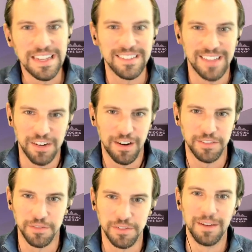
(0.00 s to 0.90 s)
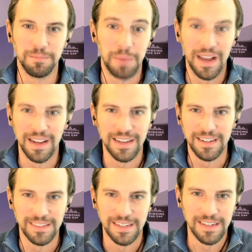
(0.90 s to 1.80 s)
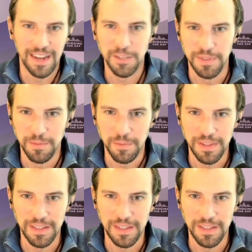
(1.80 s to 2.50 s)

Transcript: that grassroots buy-in and engagement with it